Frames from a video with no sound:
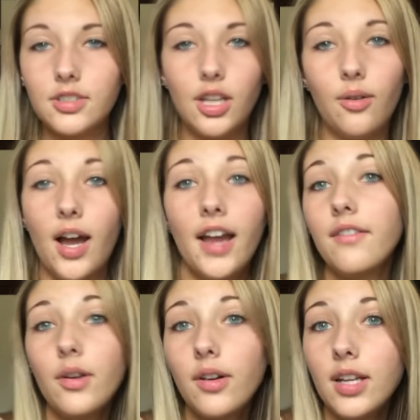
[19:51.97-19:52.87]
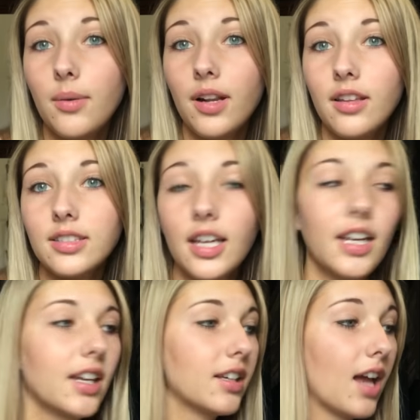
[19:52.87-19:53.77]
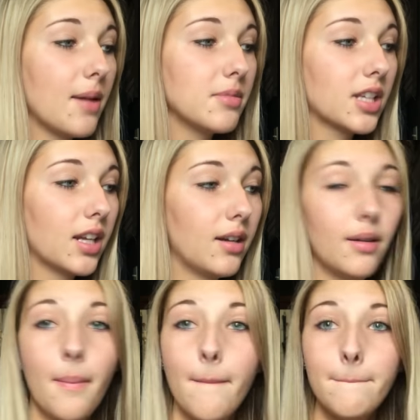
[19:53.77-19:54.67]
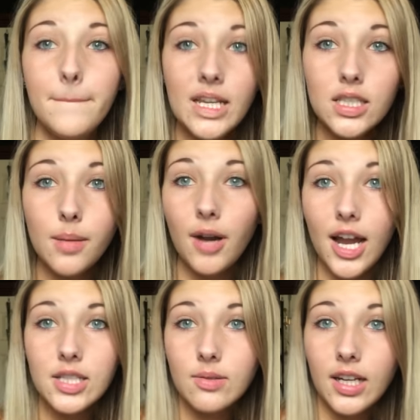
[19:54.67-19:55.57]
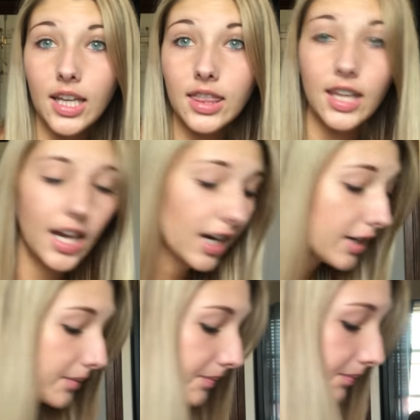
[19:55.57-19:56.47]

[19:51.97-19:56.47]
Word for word: So I have no idea what it looks like. I'm just gonna be surprised when I get there.